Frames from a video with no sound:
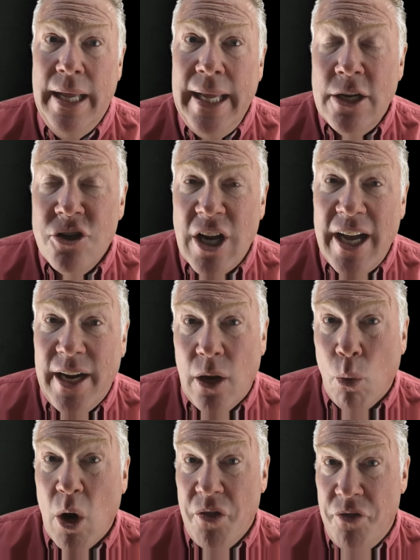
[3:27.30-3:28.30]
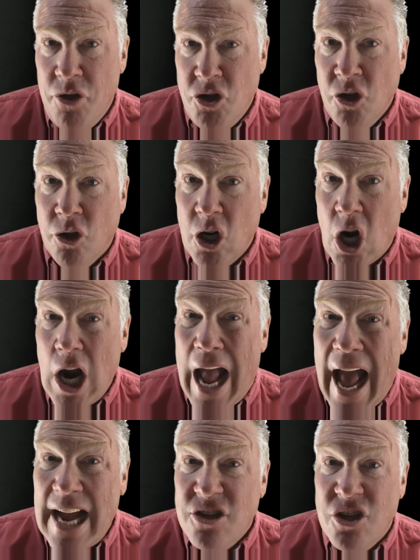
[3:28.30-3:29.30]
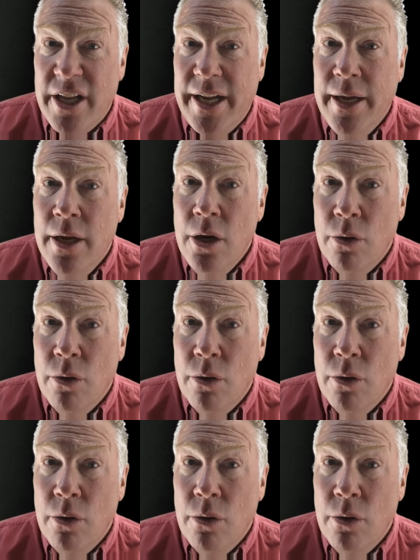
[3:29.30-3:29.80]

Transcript: in China where the children are actually